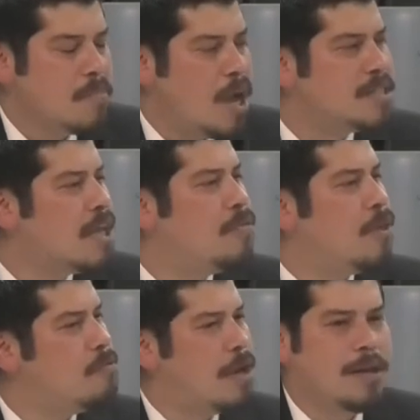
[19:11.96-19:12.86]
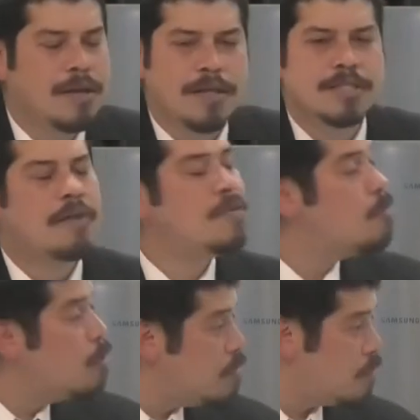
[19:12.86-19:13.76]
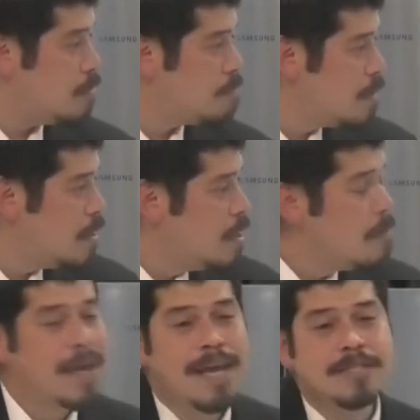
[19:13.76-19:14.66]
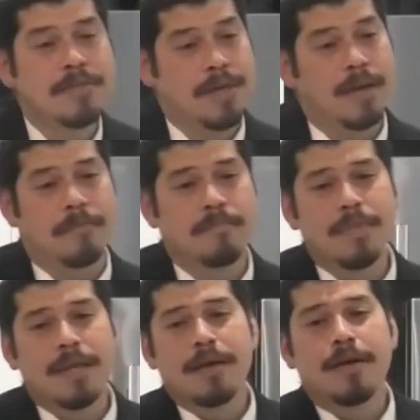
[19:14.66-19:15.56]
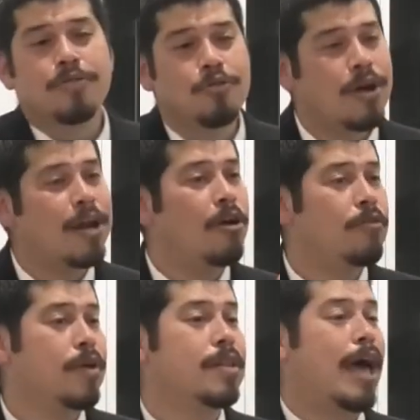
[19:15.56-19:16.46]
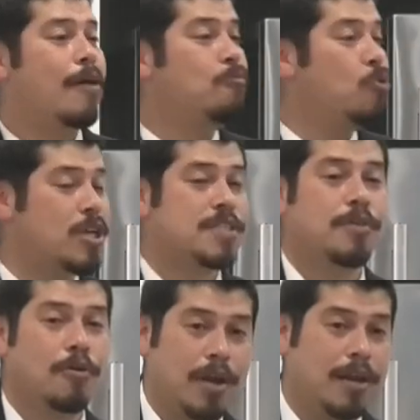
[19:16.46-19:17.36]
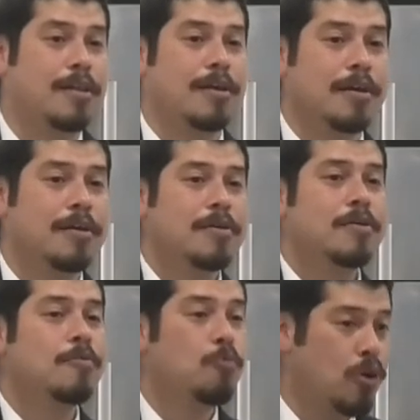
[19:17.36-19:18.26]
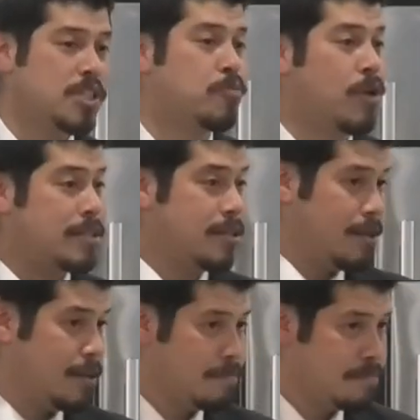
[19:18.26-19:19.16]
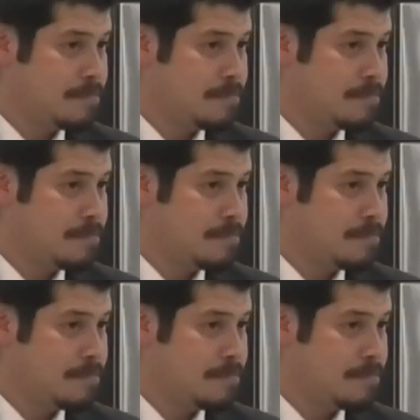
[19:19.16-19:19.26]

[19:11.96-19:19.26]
I'd say theoretically, there's nothing wrong with it. But here's the thing not everything that works theoretically works practically.